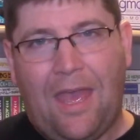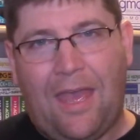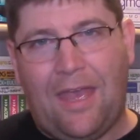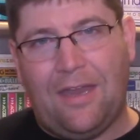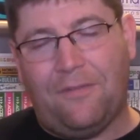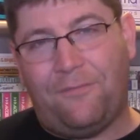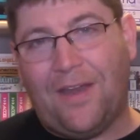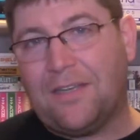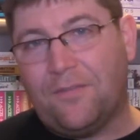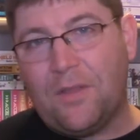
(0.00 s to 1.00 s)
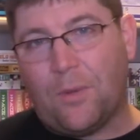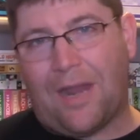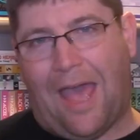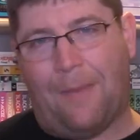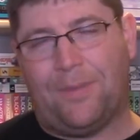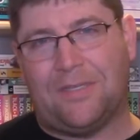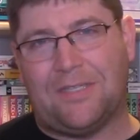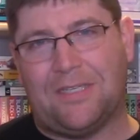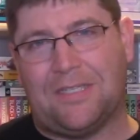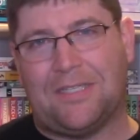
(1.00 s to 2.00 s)
And effectively what happens
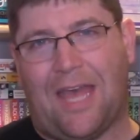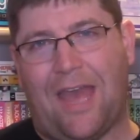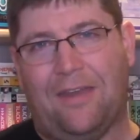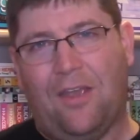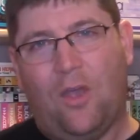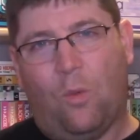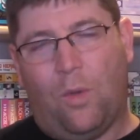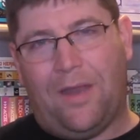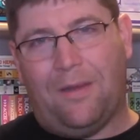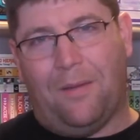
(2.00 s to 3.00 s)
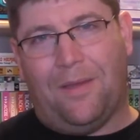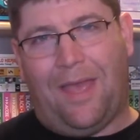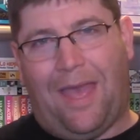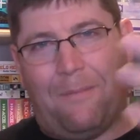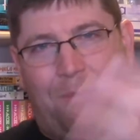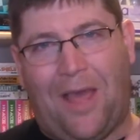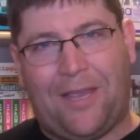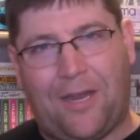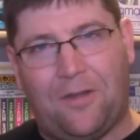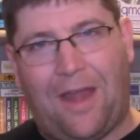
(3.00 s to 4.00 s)
is is that when
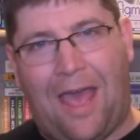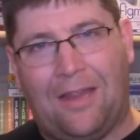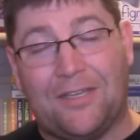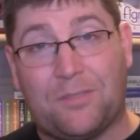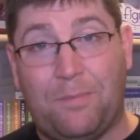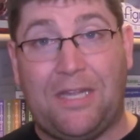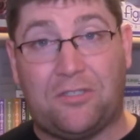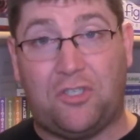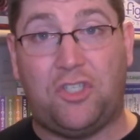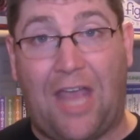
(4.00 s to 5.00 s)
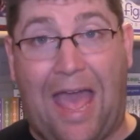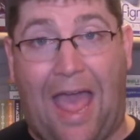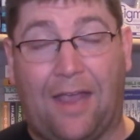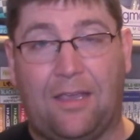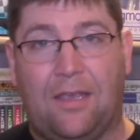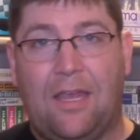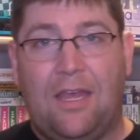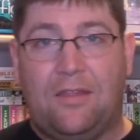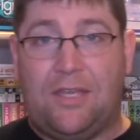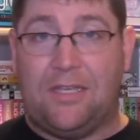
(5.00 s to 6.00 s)
black-haired Alice meets Jack,
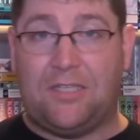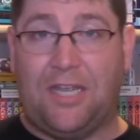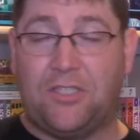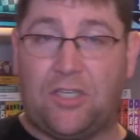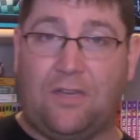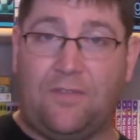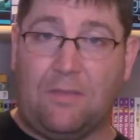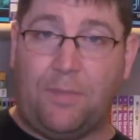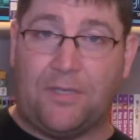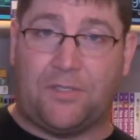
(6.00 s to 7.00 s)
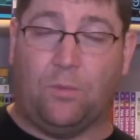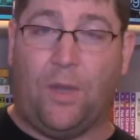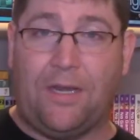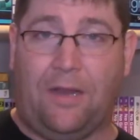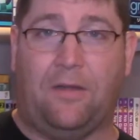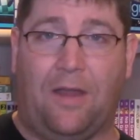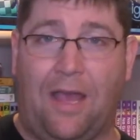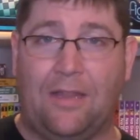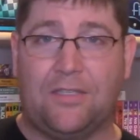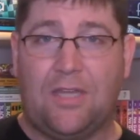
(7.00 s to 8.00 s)
the intention of the abyss, the white-haired
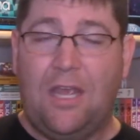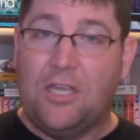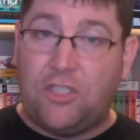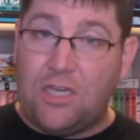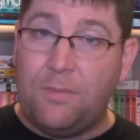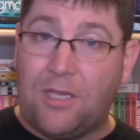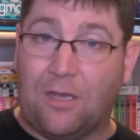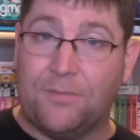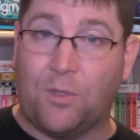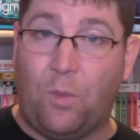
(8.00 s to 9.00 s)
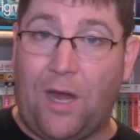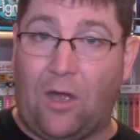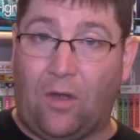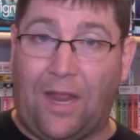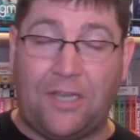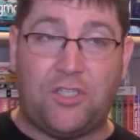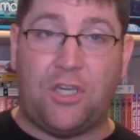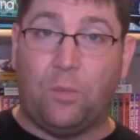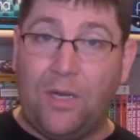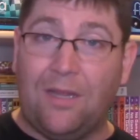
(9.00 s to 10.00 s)
Alice, she becomes aware and
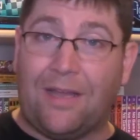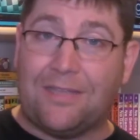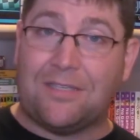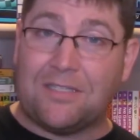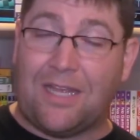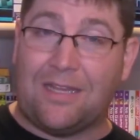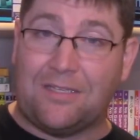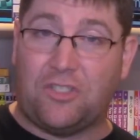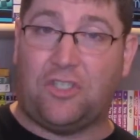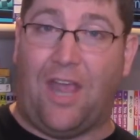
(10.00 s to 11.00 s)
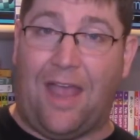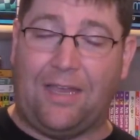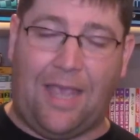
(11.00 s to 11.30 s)
she realizes that it's Jack.